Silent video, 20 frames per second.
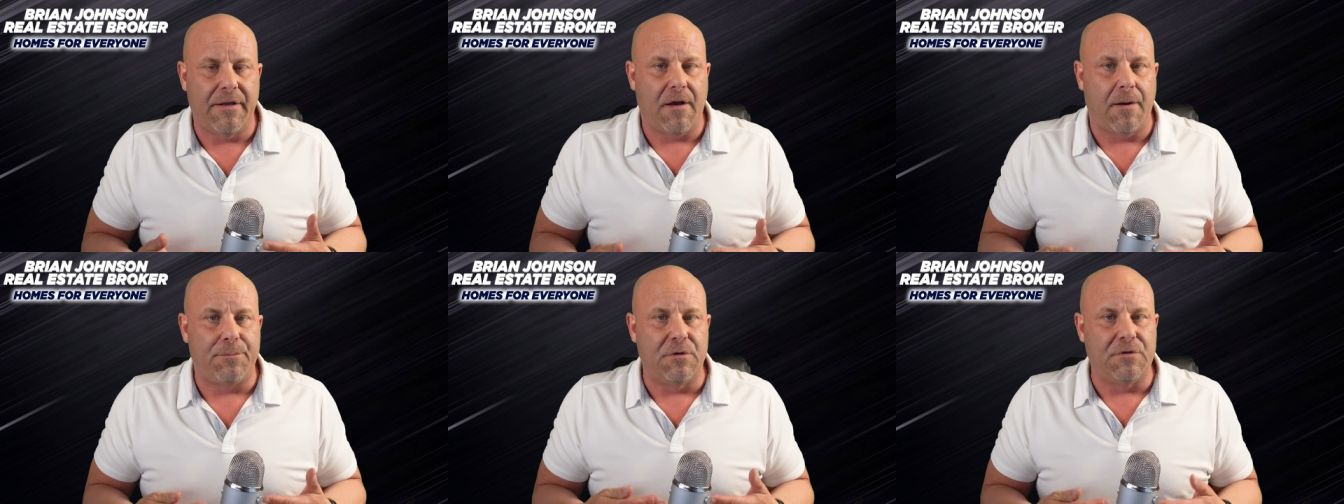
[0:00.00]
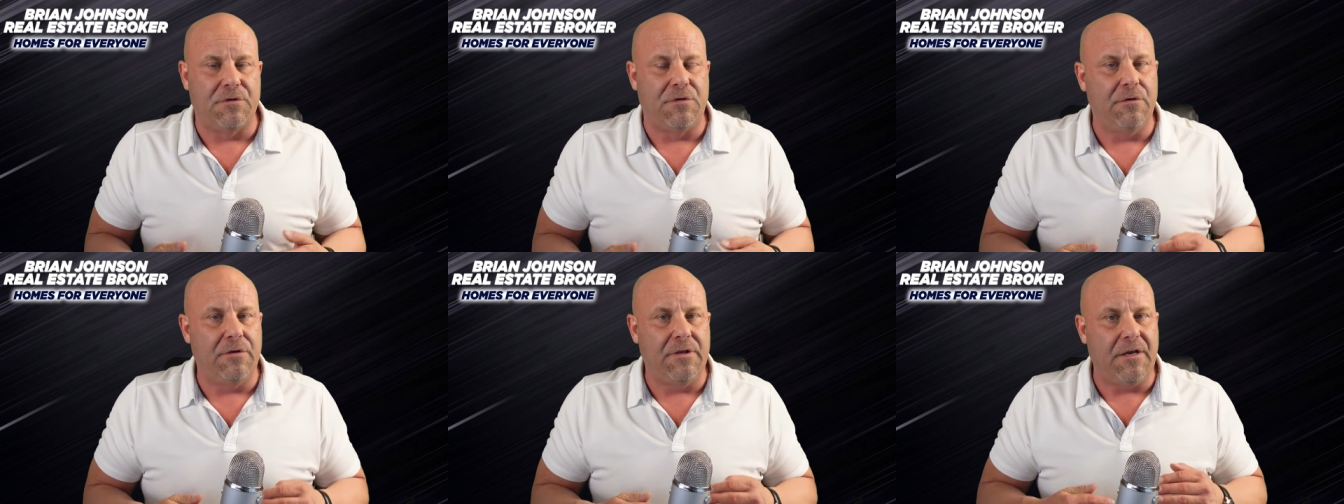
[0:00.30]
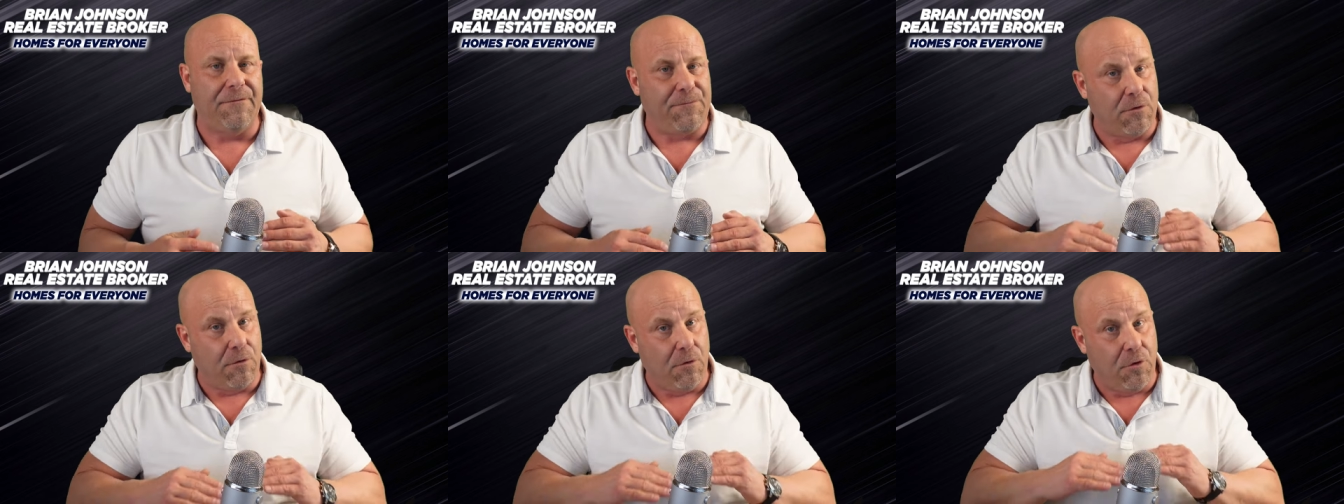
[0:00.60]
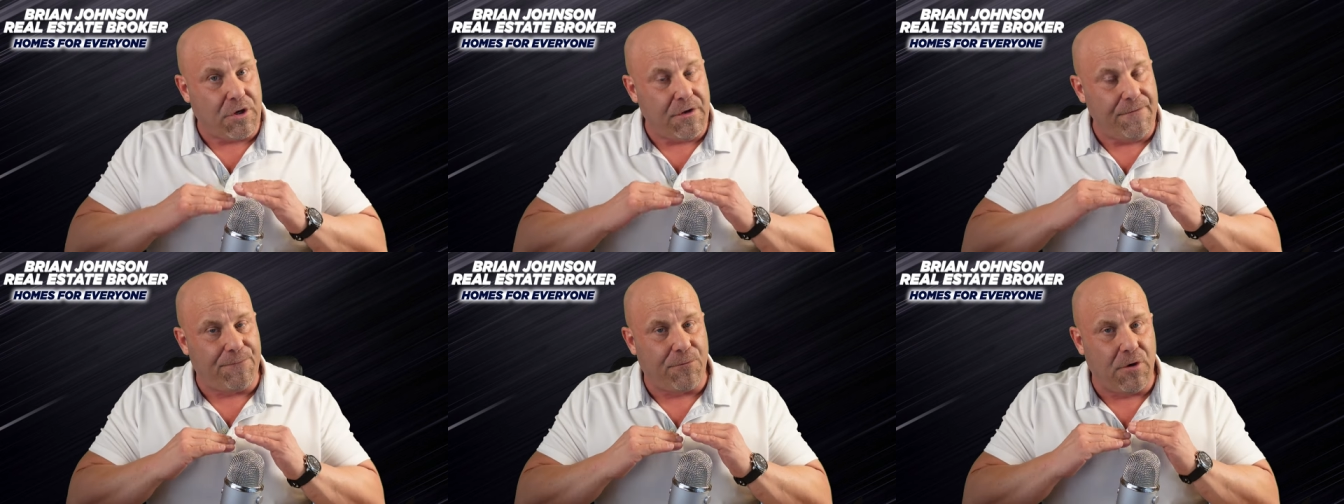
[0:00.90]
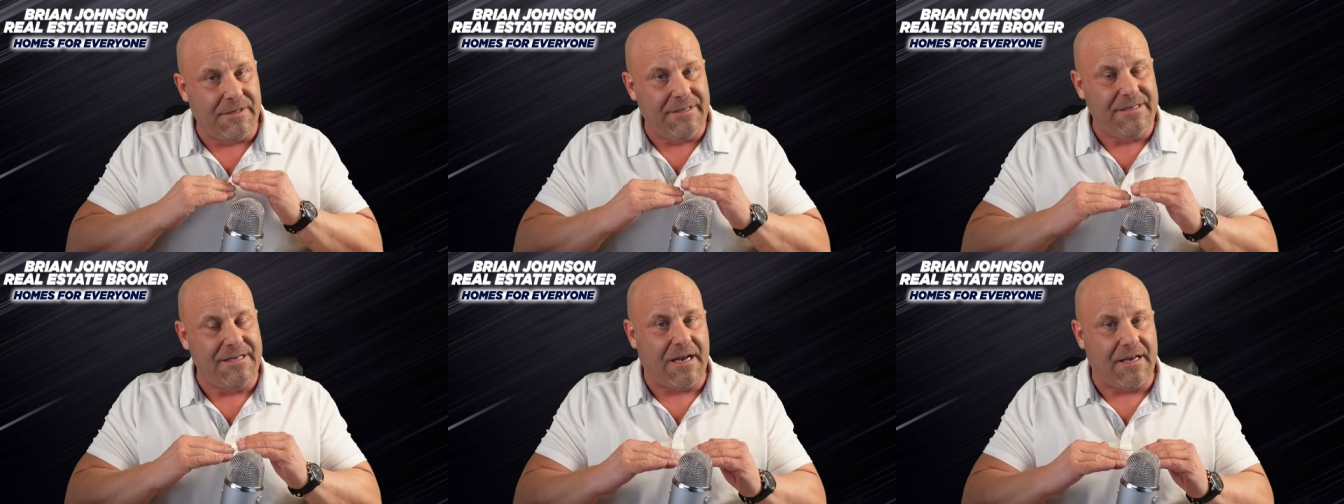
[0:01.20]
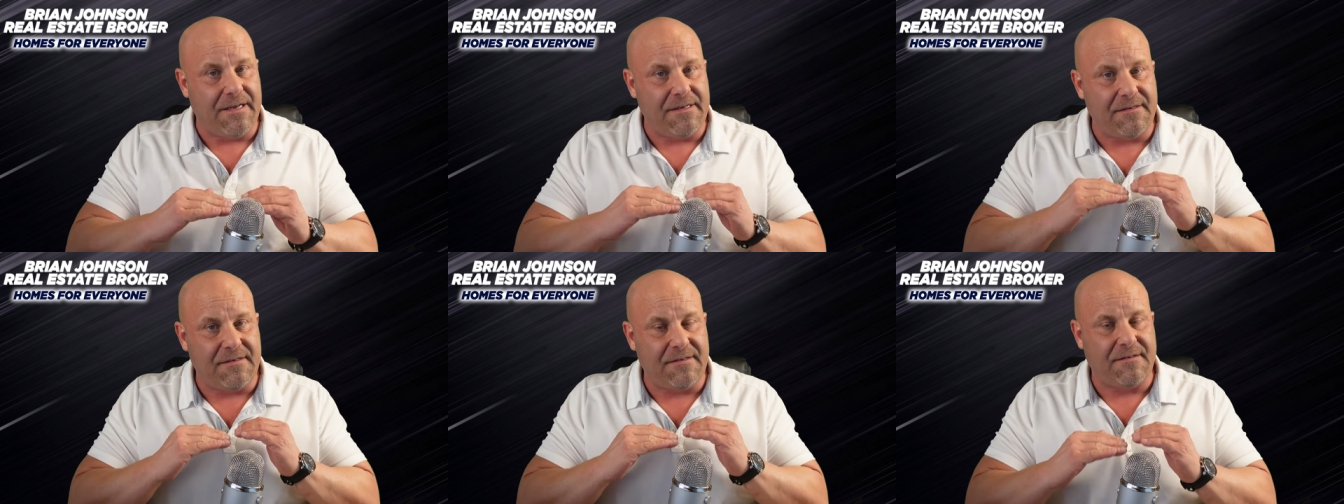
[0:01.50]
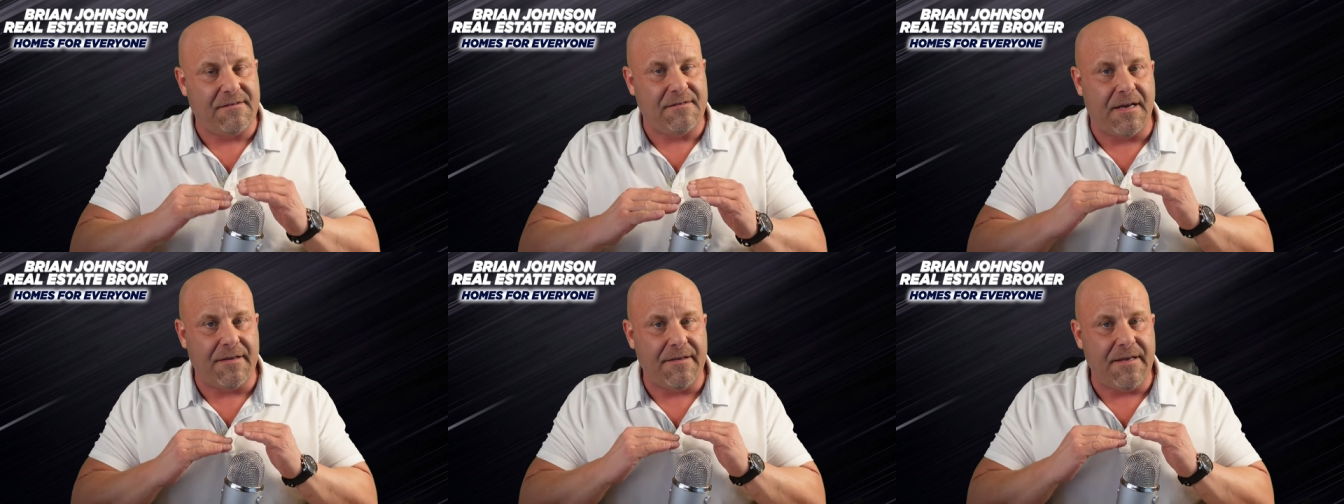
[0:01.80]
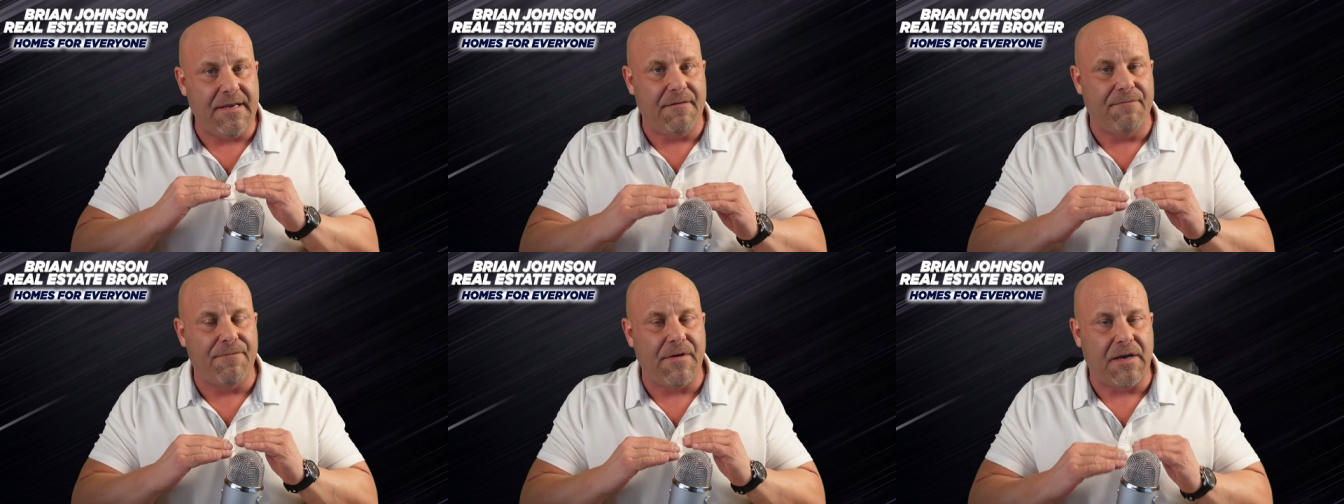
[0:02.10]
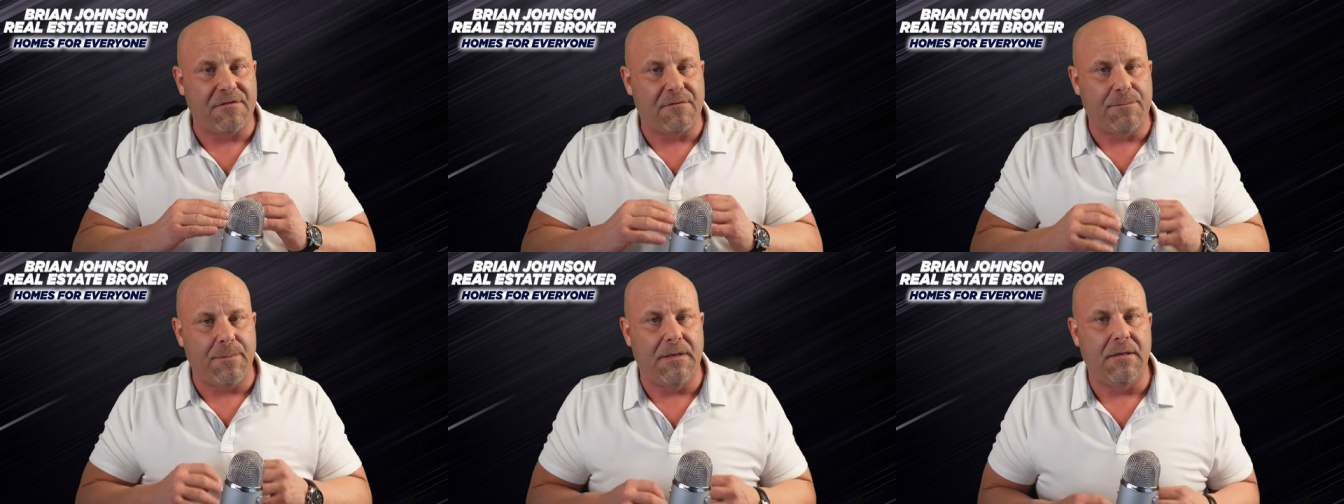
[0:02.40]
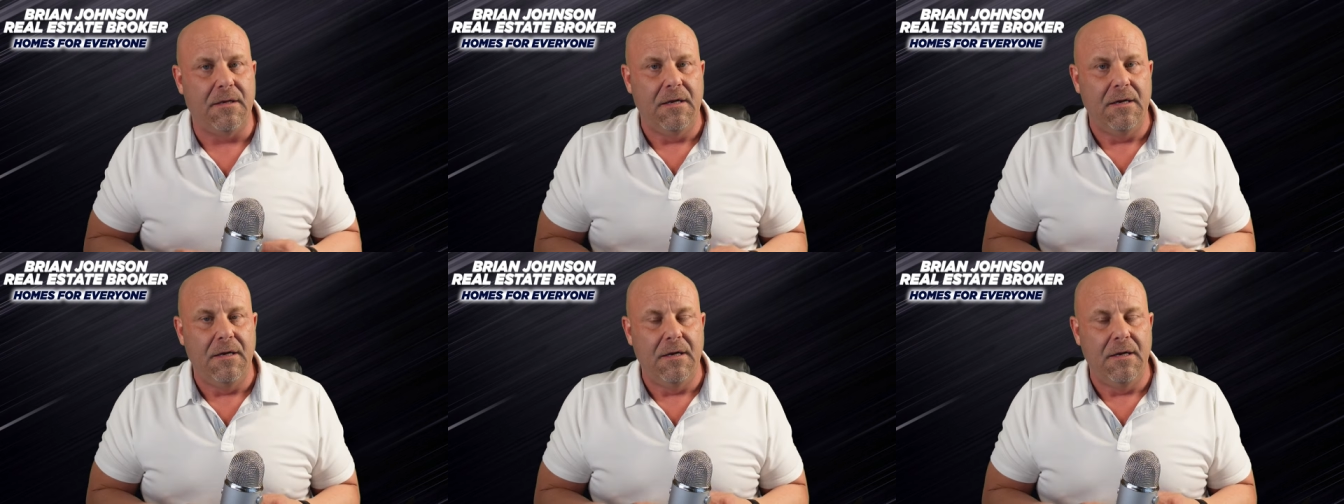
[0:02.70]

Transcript: opportunity if you're looking for a nice, steady investment.